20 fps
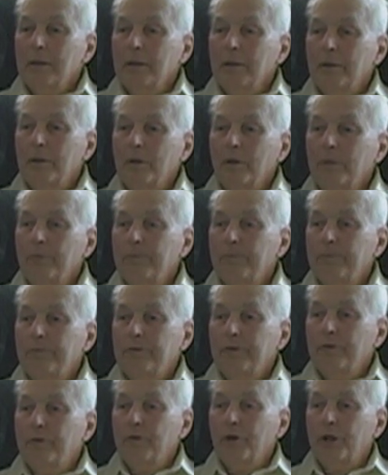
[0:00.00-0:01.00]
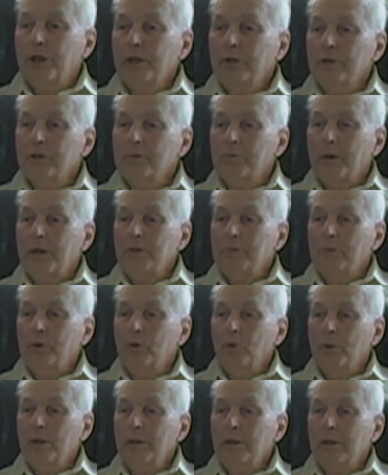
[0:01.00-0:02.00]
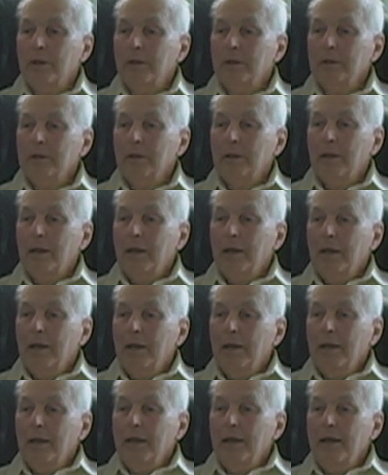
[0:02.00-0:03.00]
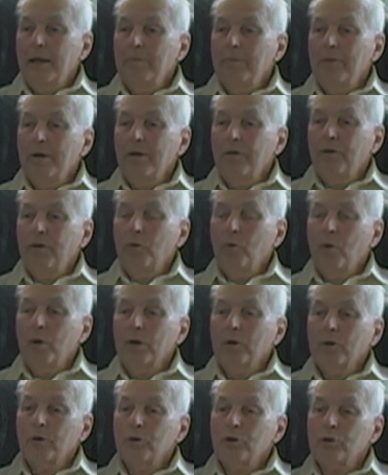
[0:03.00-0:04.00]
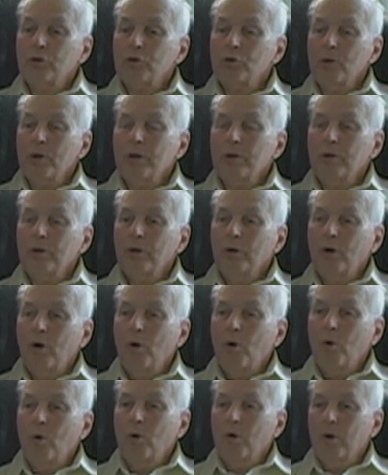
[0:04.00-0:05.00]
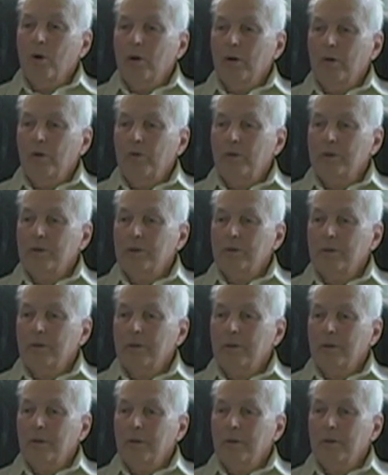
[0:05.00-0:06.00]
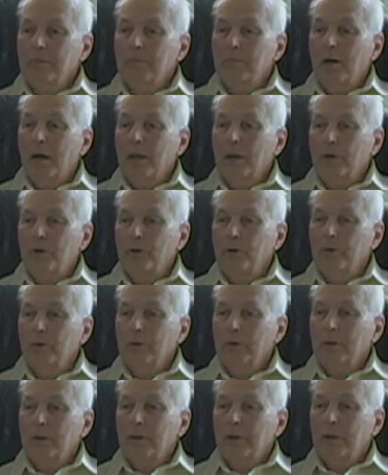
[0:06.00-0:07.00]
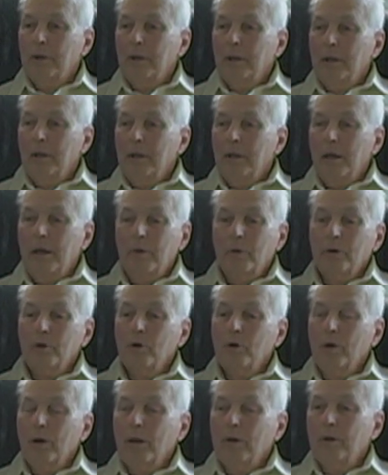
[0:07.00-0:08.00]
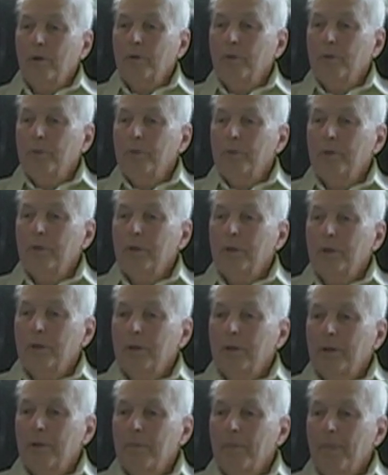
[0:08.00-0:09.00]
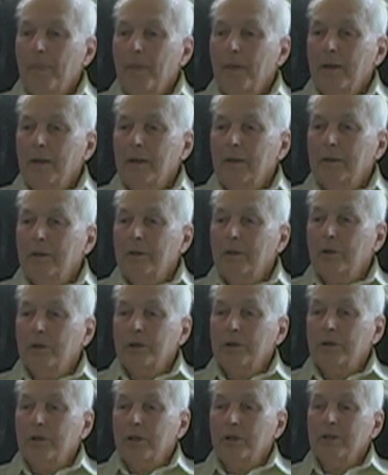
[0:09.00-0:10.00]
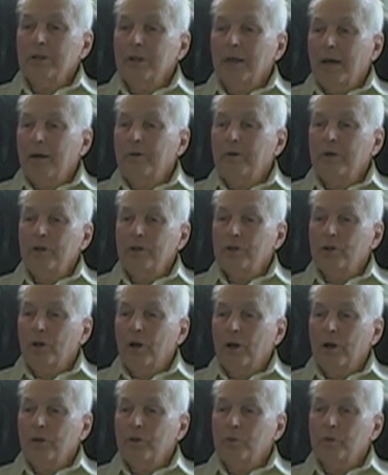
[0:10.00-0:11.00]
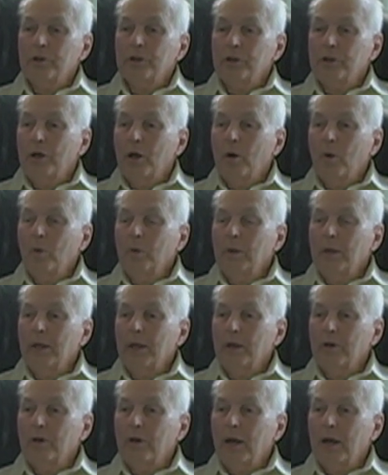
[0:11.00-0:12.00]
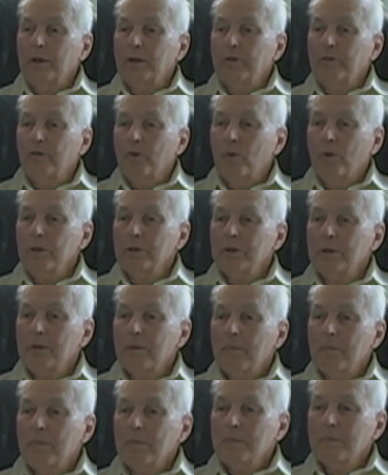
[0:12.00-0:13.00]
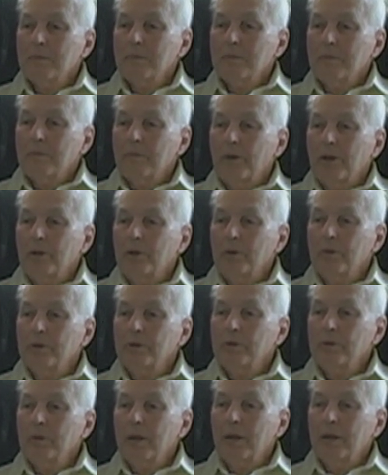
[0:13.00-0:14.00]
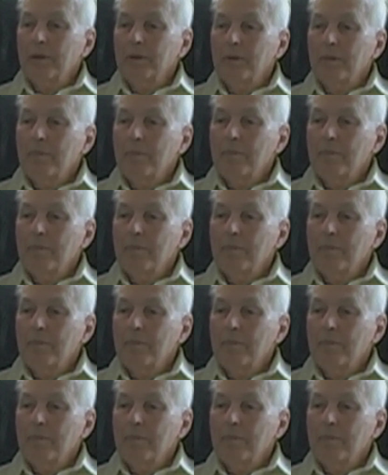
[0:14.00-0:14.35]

You know, forget the space between things. Even if it went straight to the core of this molecule. It would go right on through because it doesn't have any charge, which is the only interactive force that there is around.